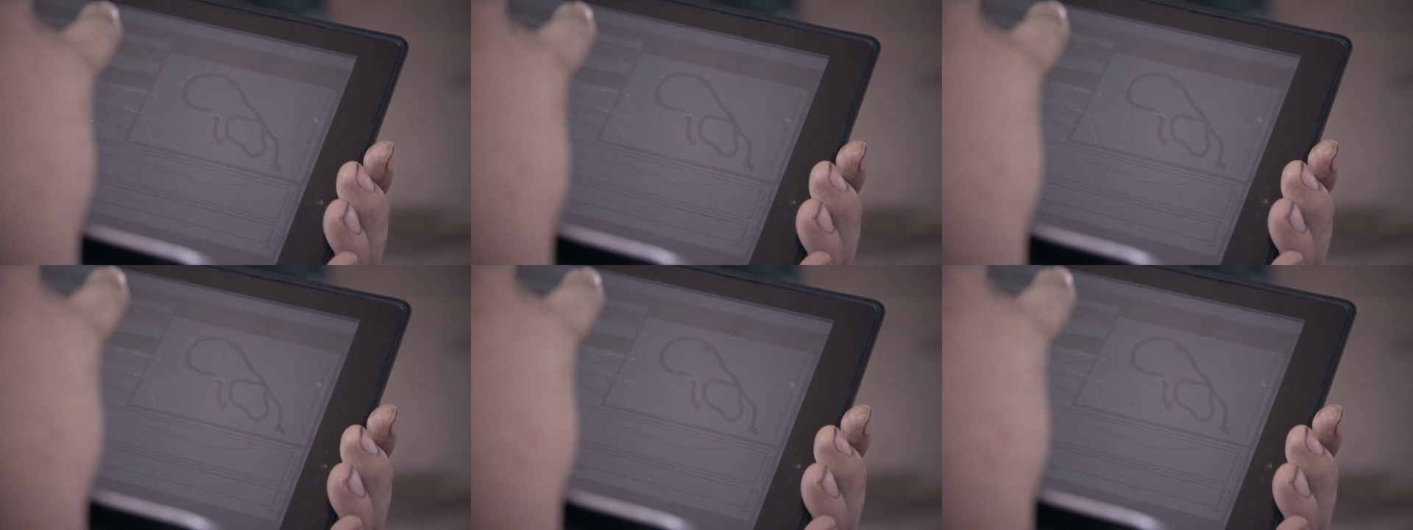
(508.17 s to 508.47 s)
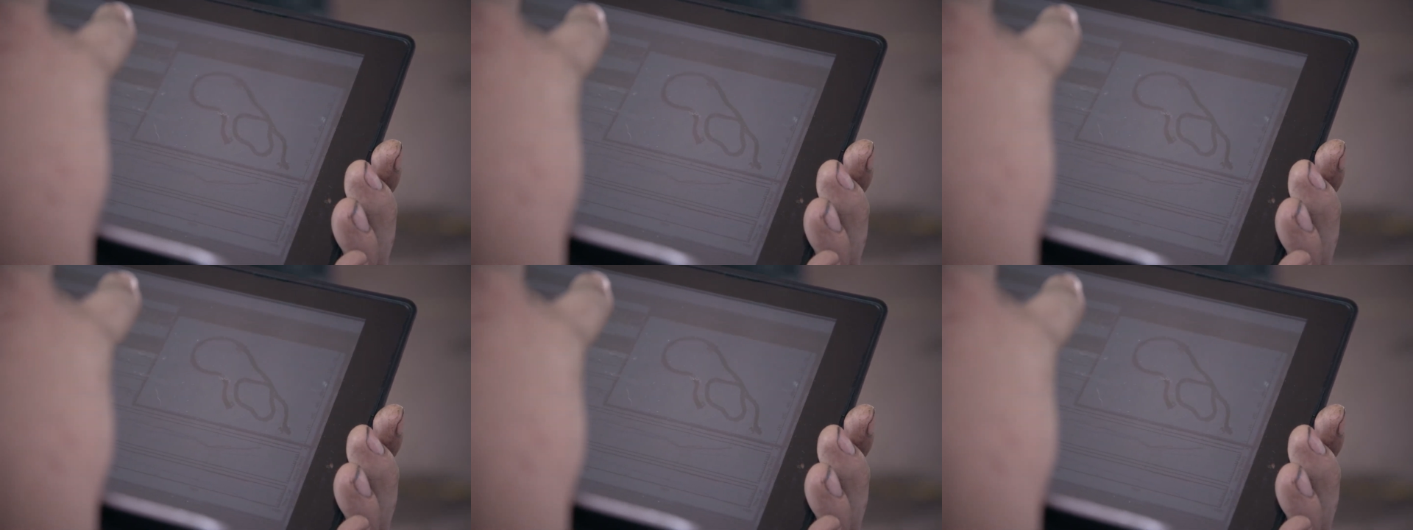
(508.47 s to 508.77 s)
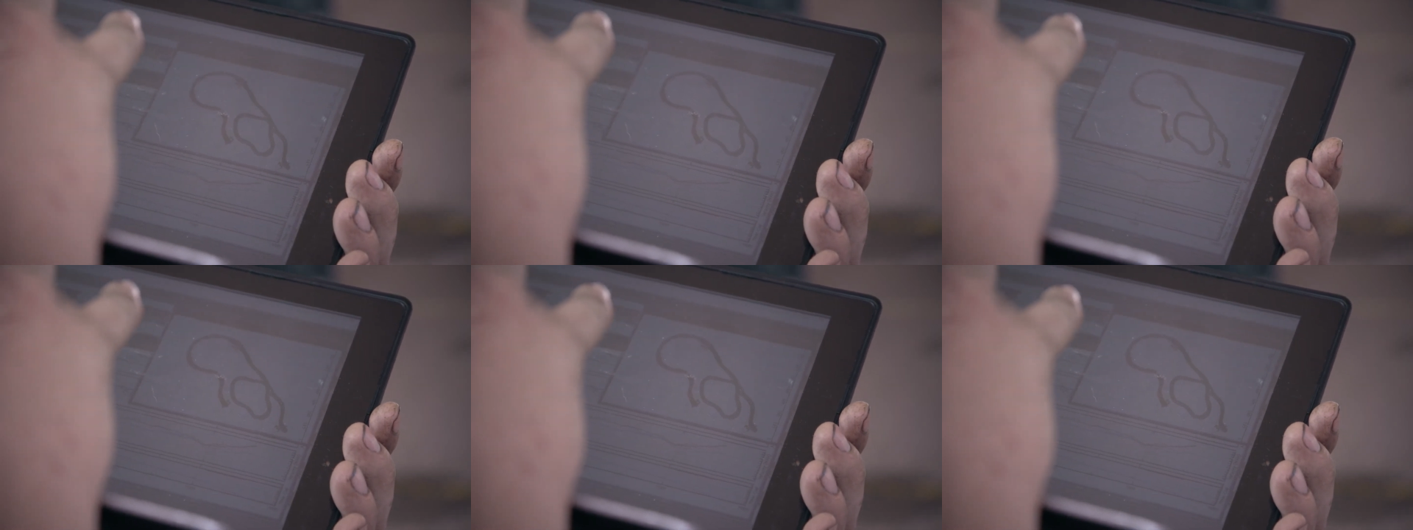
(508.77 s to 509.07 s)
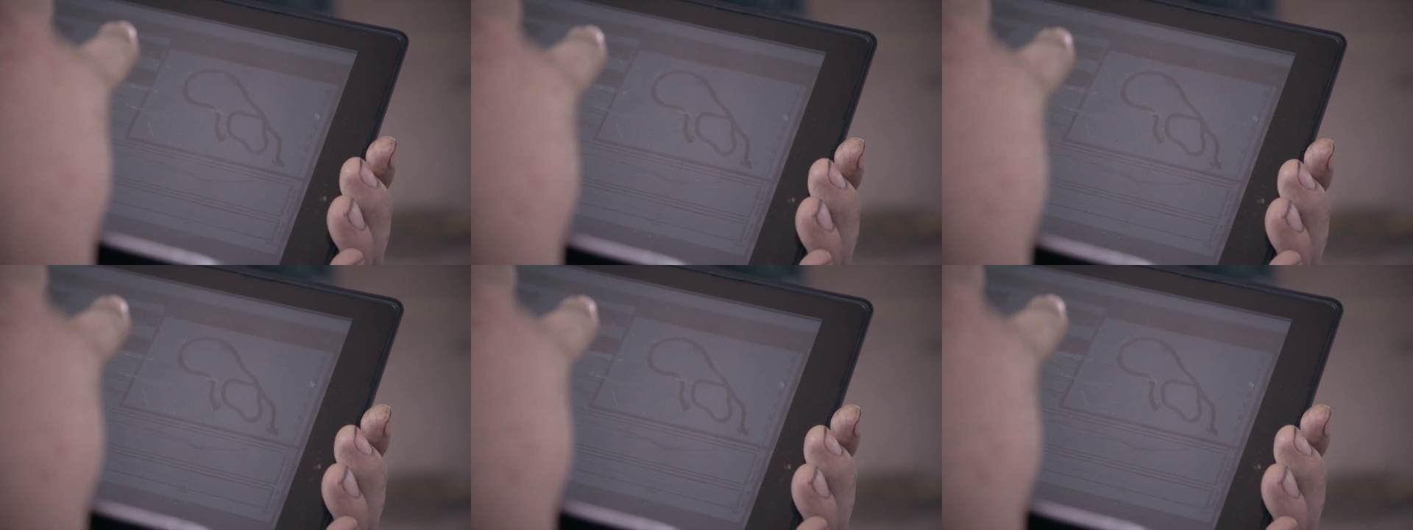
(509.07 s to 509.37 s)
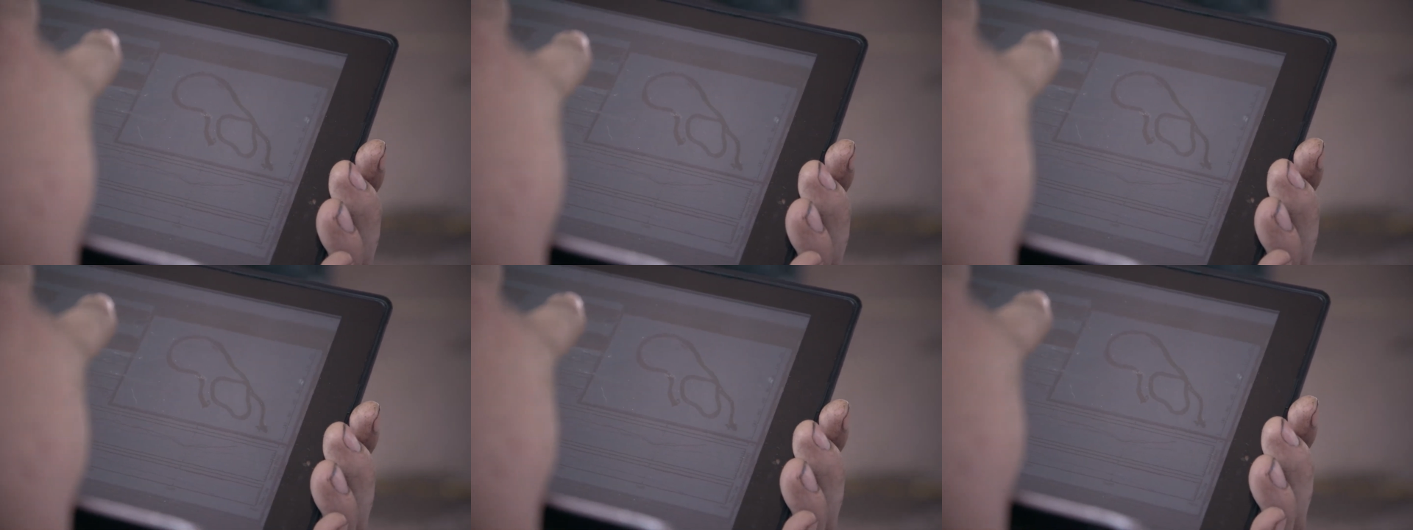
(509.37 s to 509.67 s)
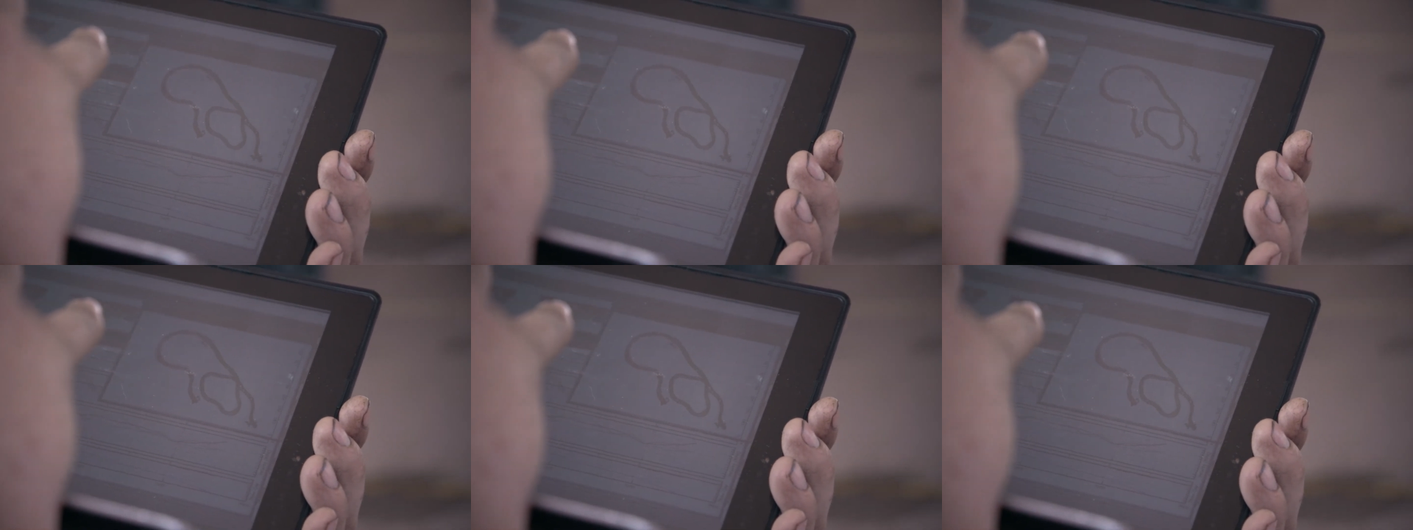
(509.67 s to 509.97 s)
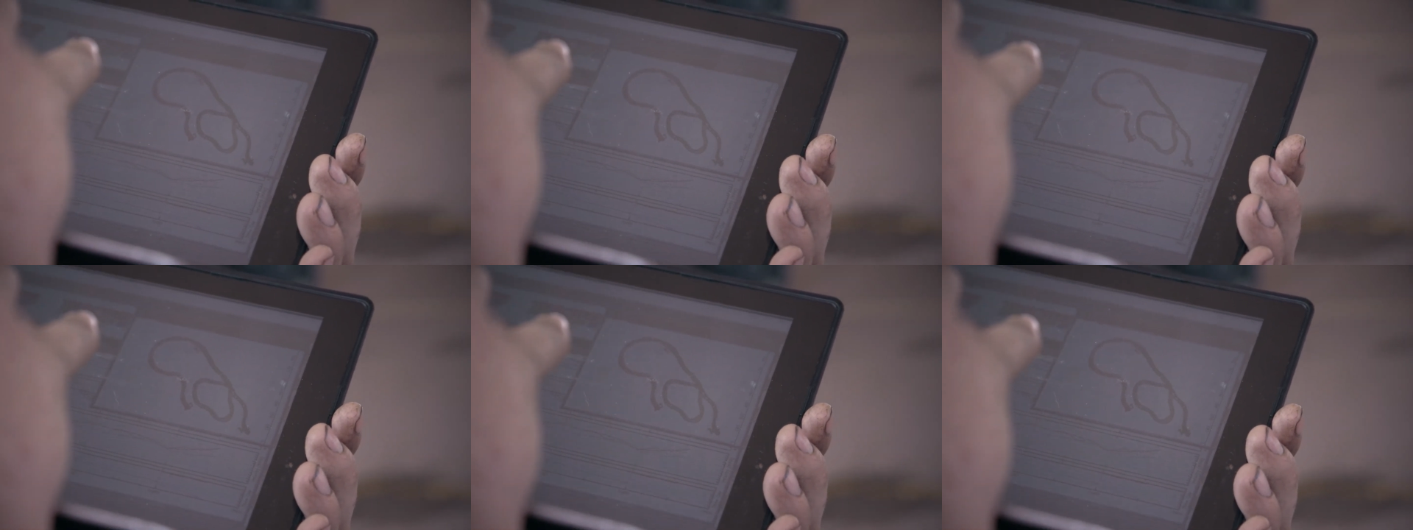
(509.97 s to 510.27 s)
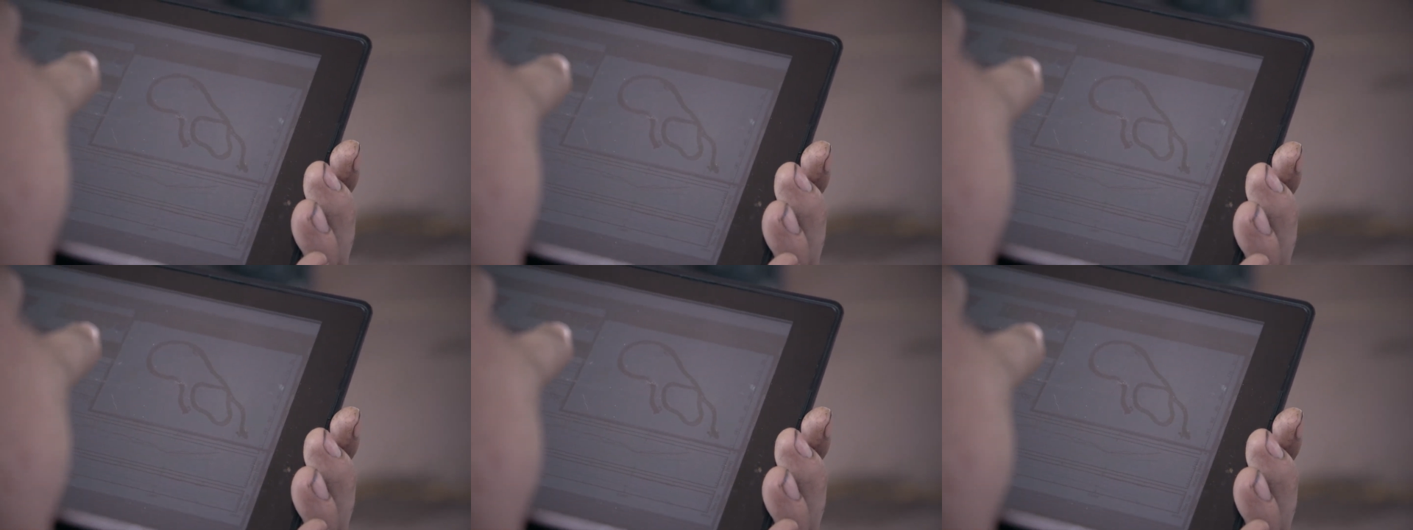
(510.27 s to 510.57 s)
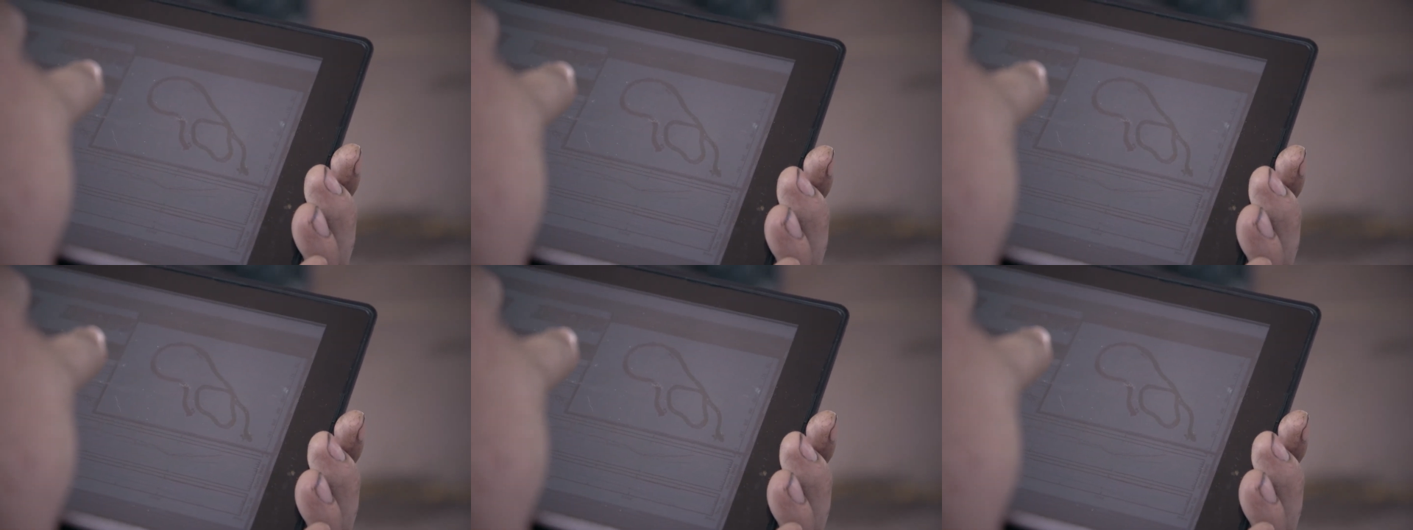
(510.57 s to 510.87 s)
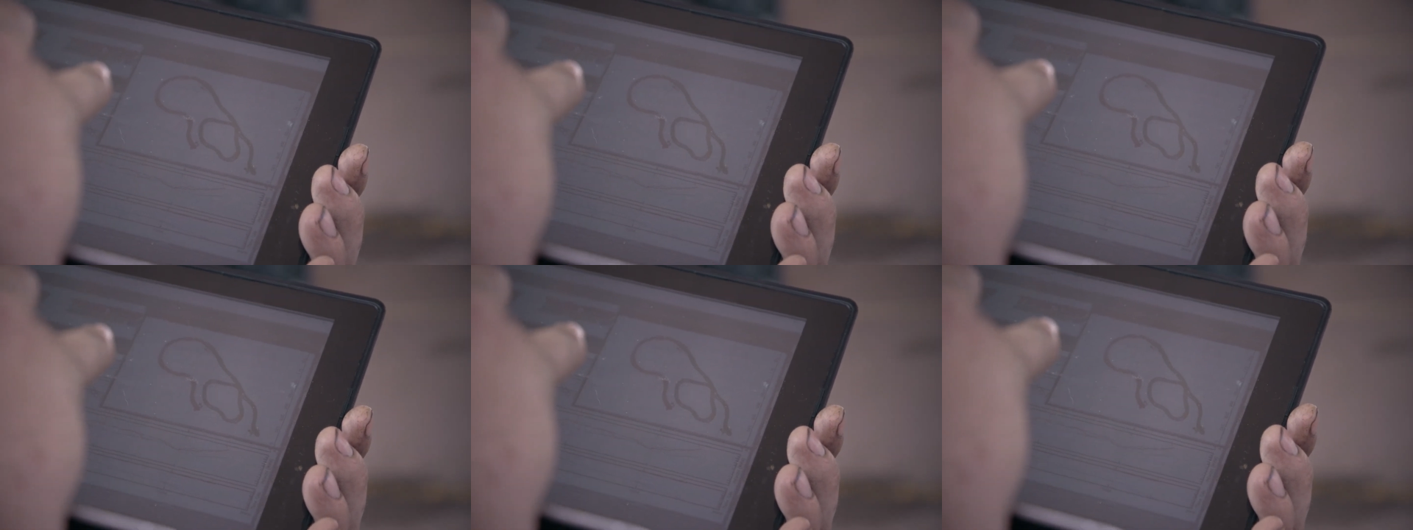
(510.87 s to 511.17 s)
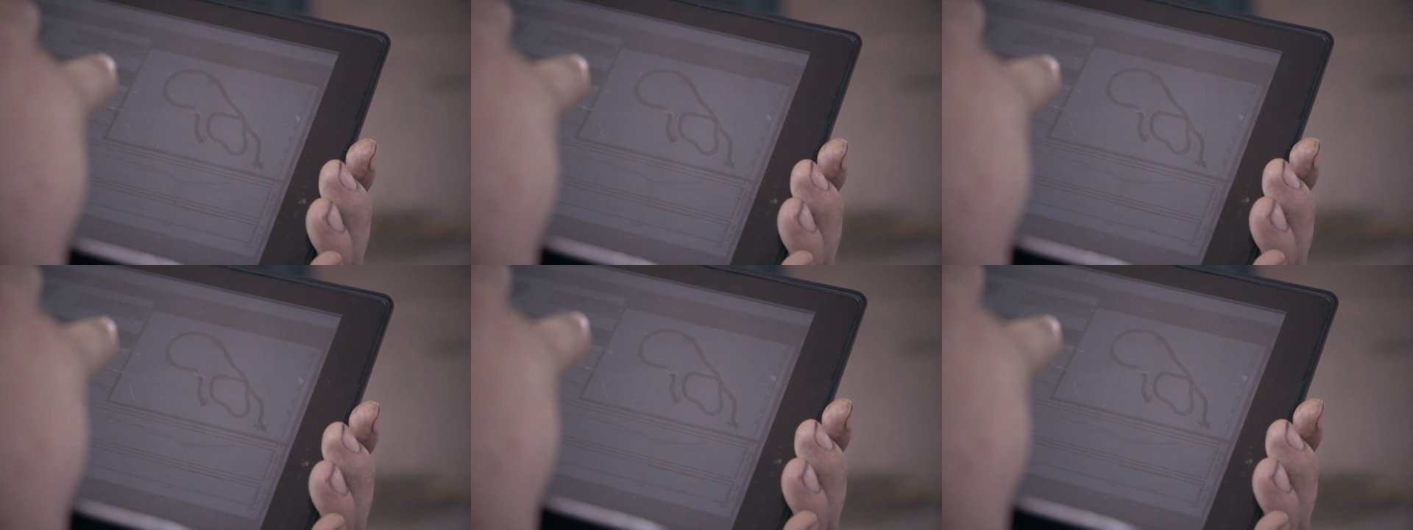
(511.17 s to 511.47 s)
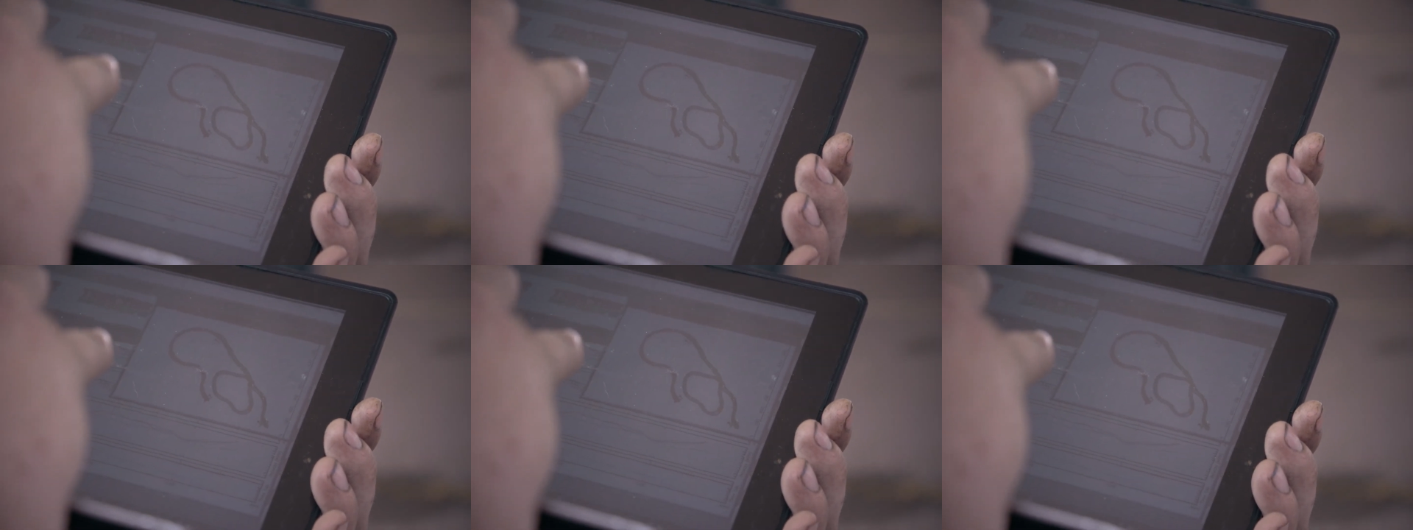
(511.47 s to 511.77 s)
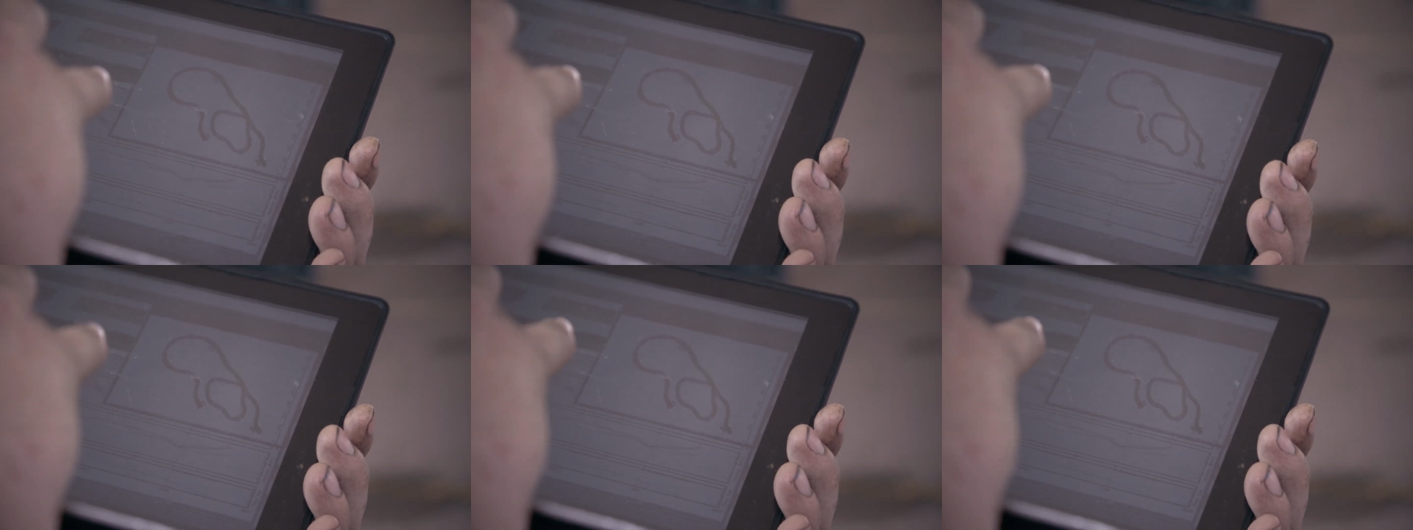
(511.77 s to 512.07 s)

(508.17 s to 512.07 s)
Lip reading: (no speaker visible)